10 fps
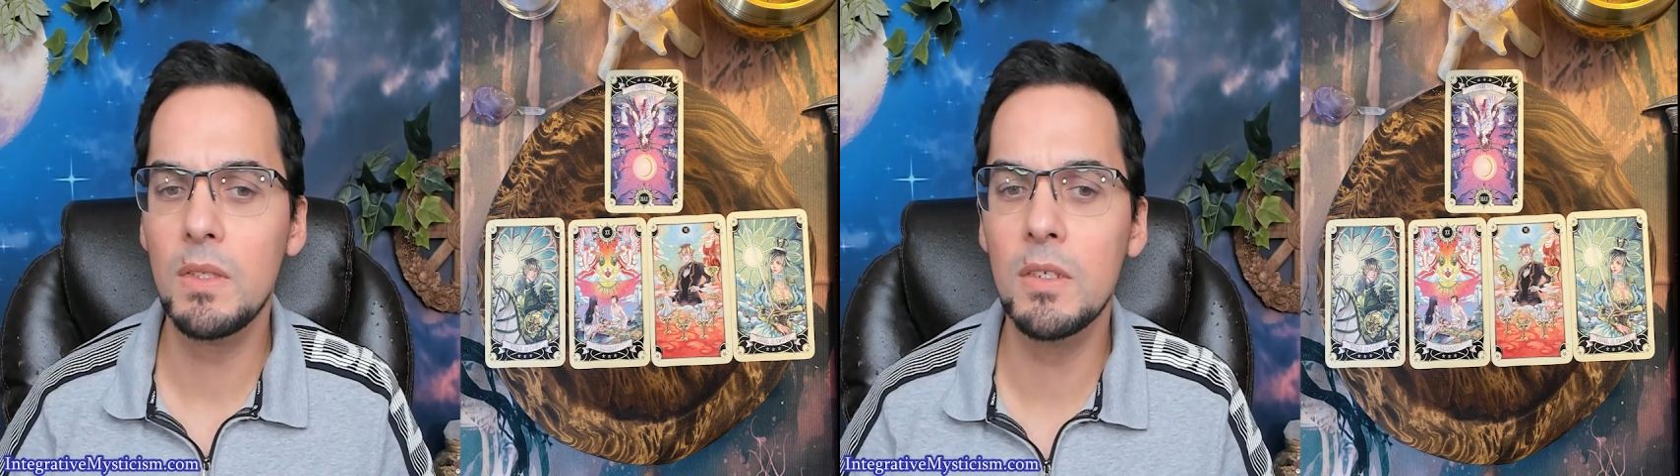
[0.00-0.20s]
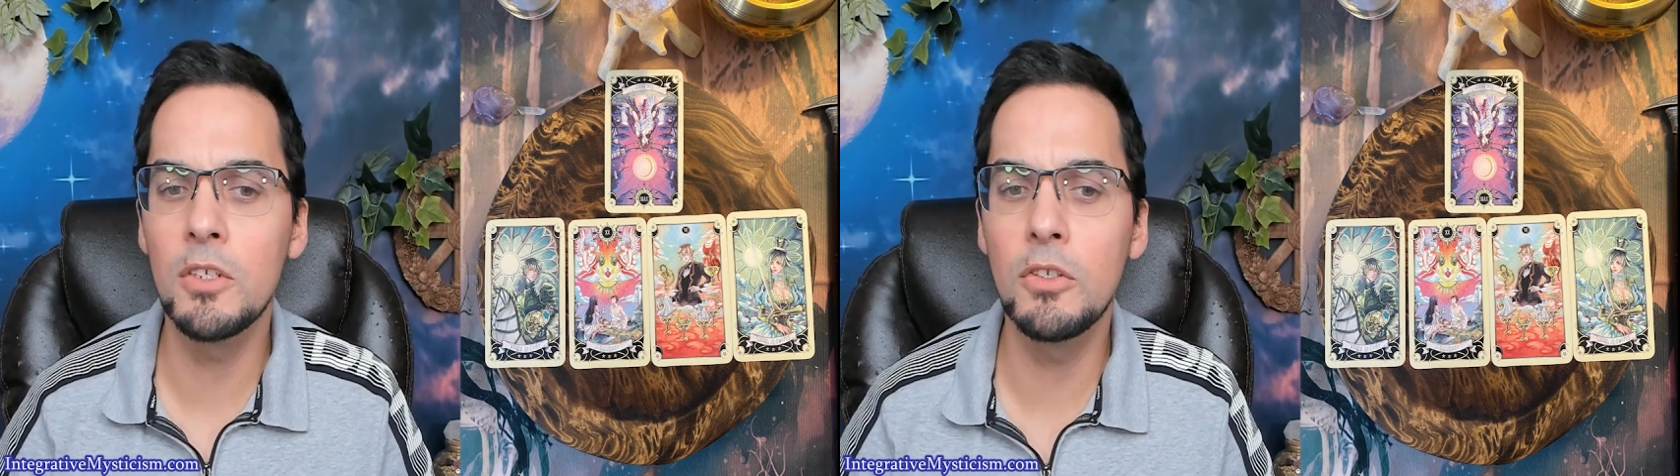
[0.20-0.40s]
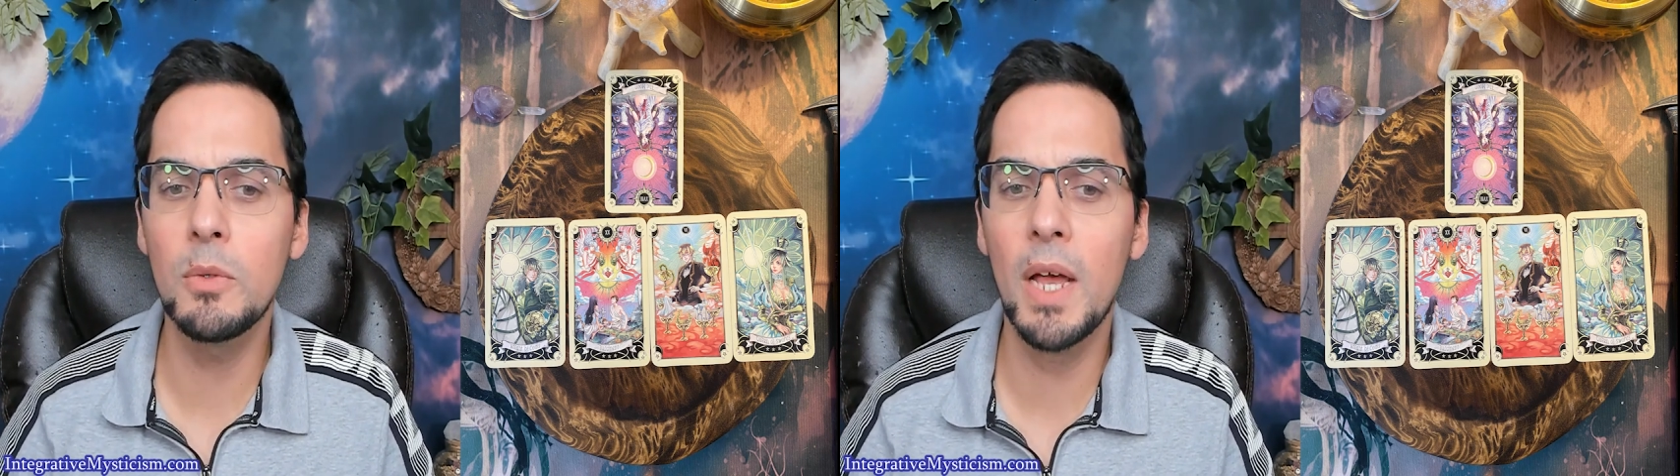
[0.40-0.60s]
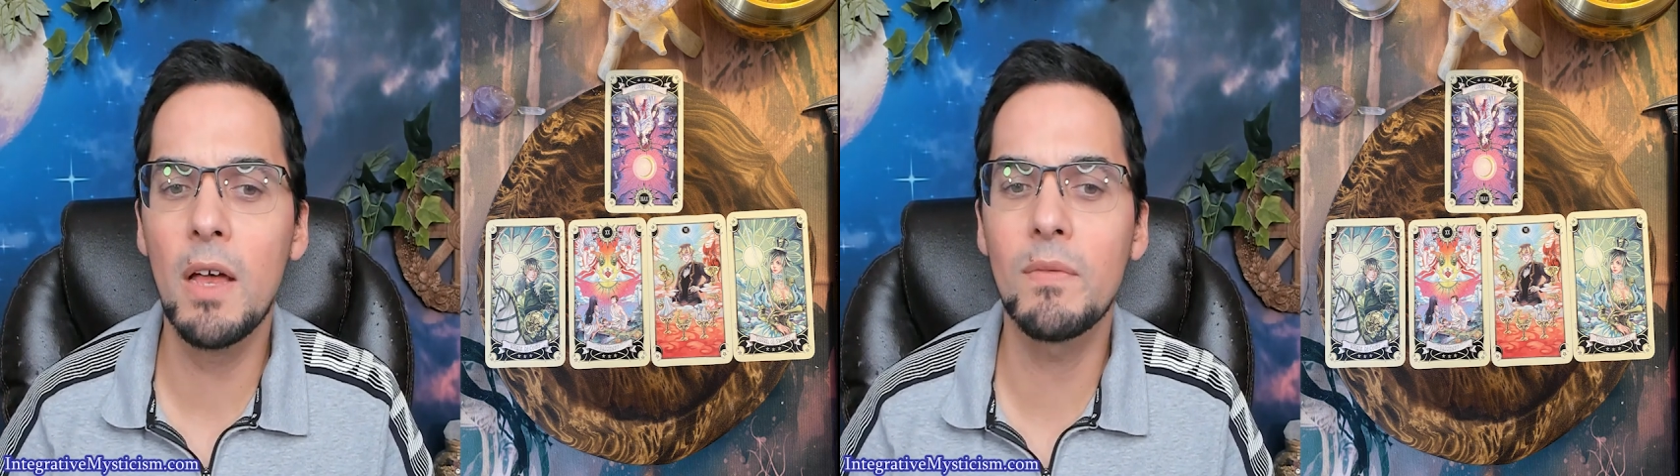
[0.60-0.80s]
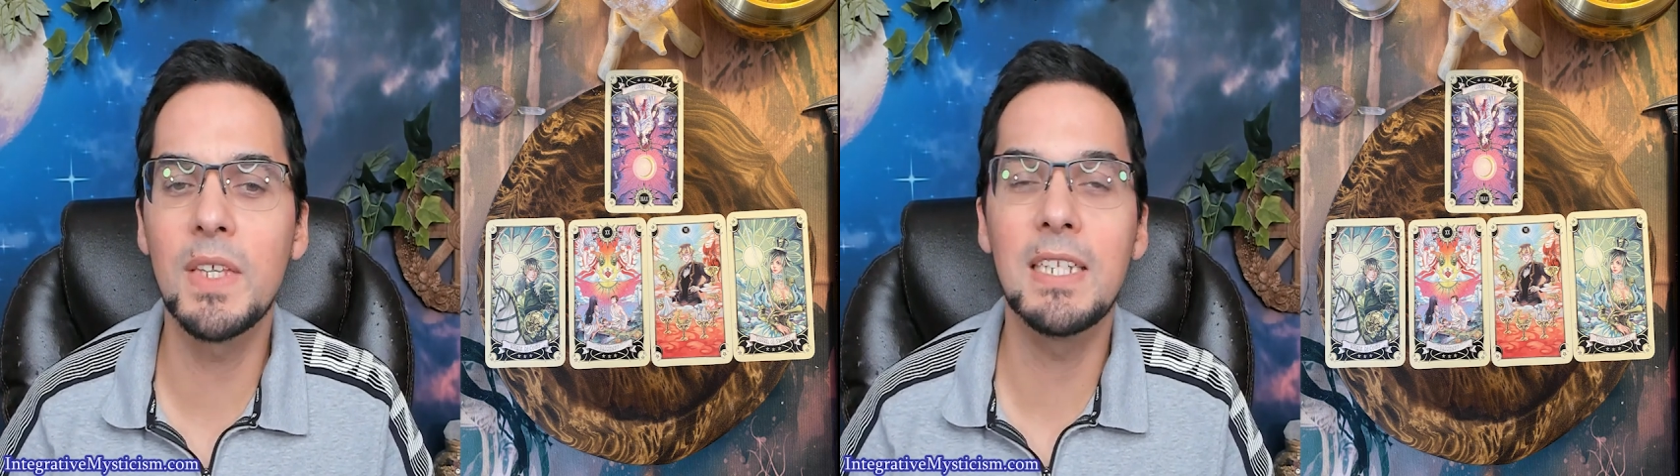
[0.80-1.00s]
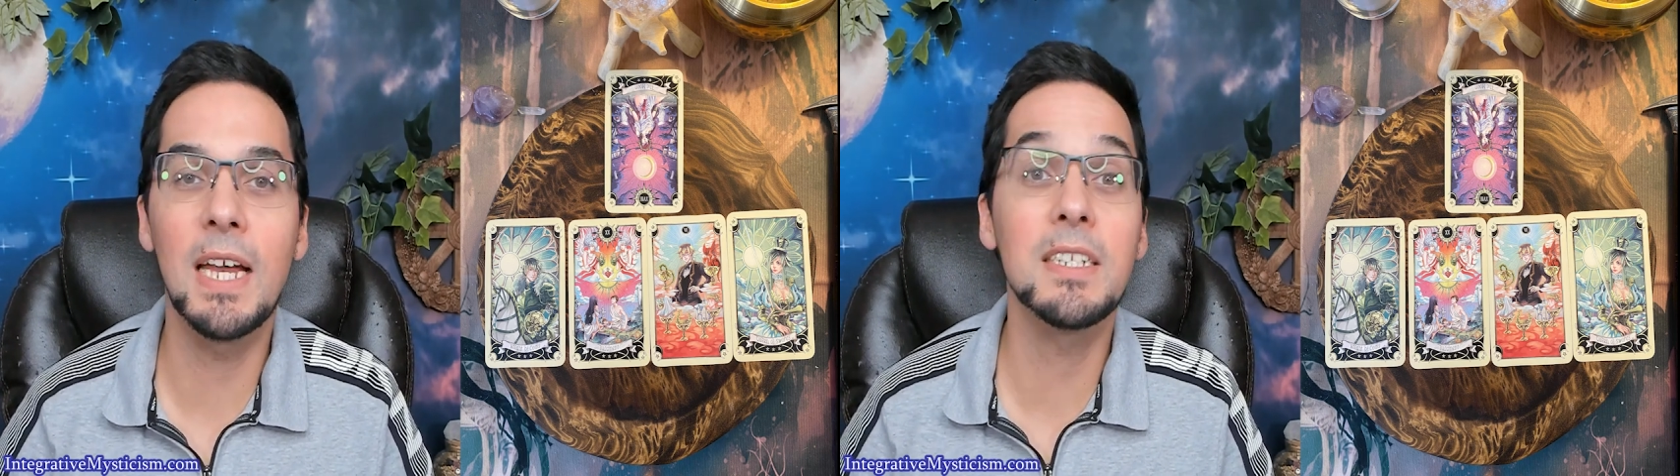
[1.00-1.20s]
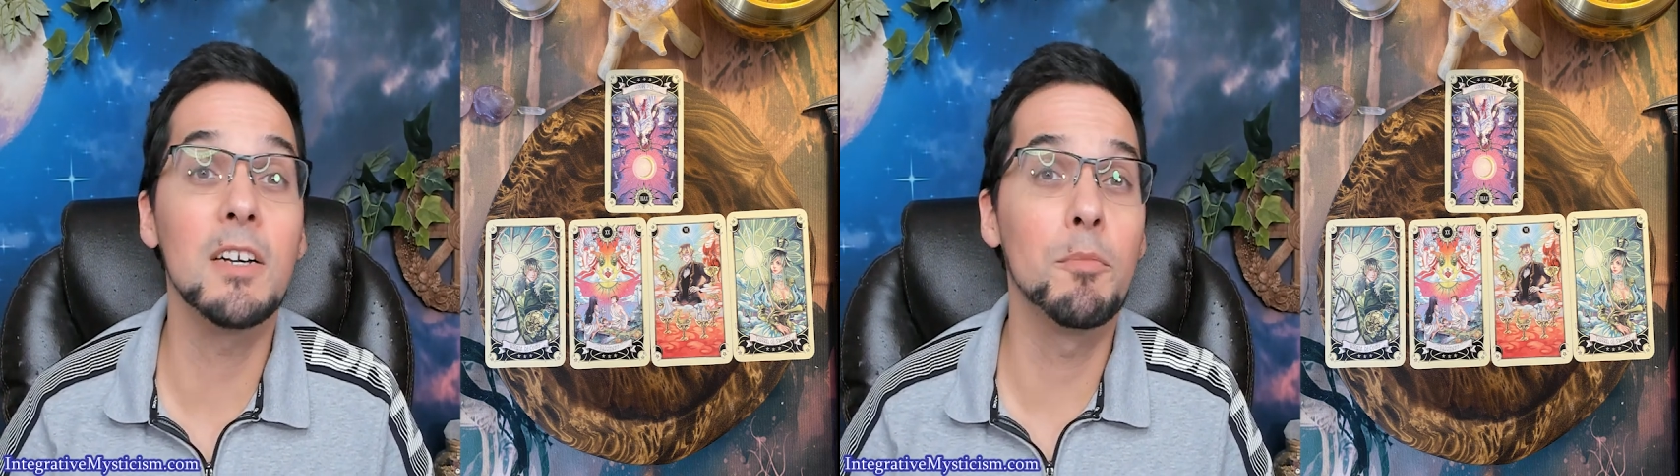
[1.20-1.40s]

you do have the Knight of